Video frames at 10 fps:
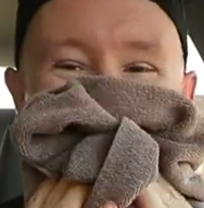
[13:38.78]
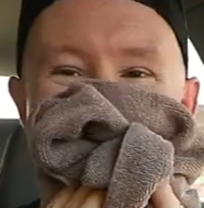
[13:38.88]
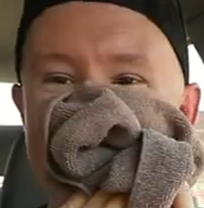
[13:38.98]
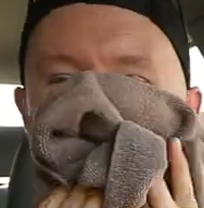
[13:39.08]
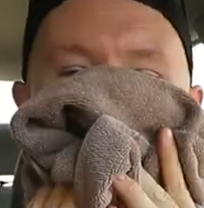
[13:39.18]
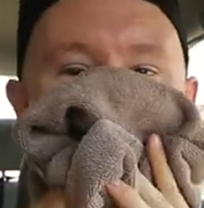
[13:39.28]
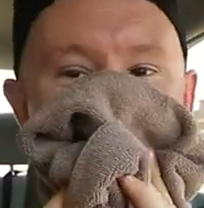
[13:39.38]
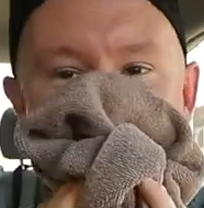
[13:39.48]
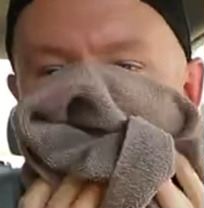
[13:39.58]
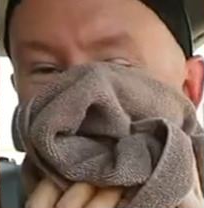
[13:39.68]
All right, I think I
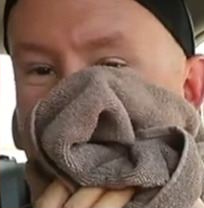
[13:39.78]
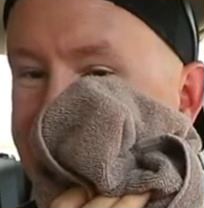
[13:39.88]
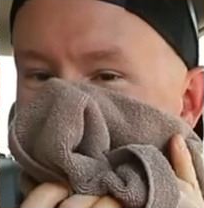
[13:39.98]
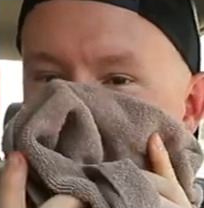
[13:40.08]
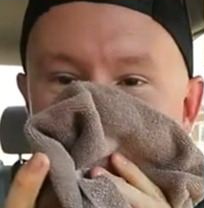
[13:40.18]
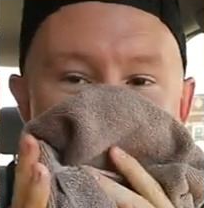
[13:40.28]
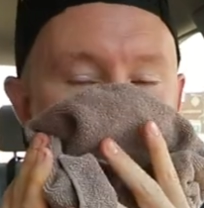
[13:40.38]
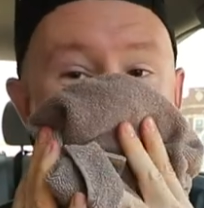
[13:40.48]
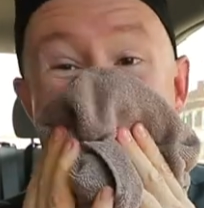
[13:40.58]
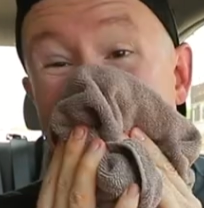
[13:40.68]
got everything packed
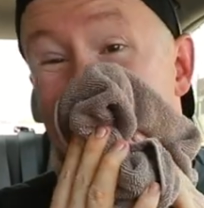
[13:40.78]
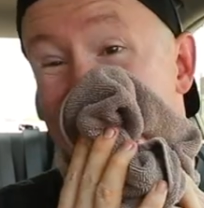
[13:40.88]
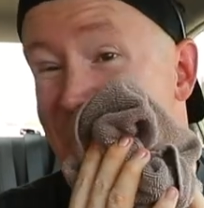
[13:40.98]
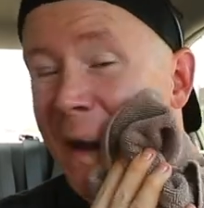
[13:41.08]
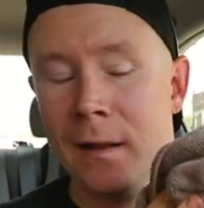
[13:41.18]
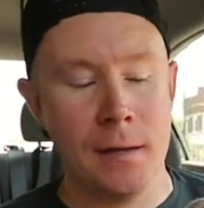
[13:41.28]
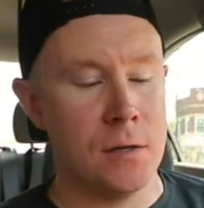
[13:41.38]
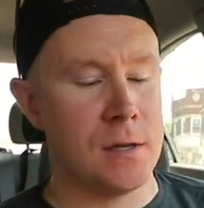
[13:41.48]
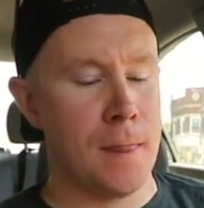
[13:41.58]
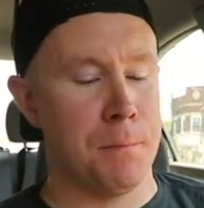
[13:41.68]
up. Finally
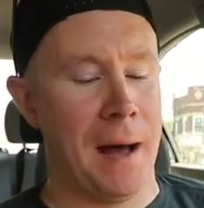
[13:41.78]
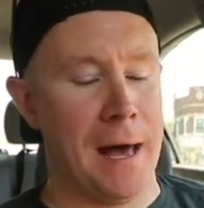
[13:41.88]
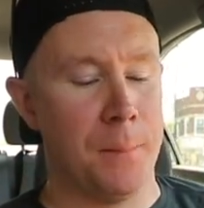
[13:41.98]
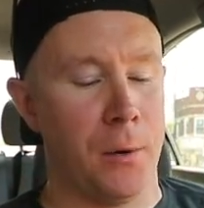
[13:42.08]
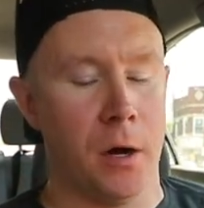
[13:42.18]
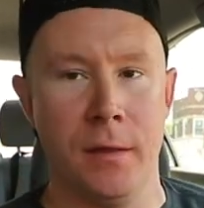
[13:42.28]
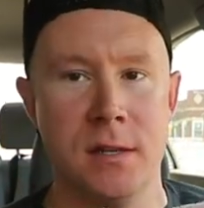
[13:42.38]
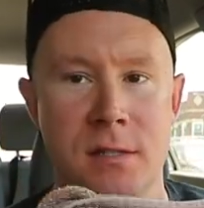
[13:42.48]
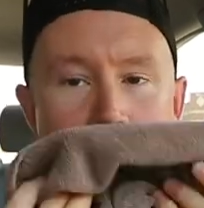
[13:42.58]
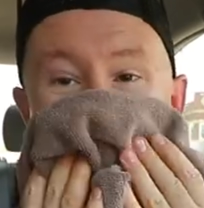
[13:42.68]
using the bottom part of this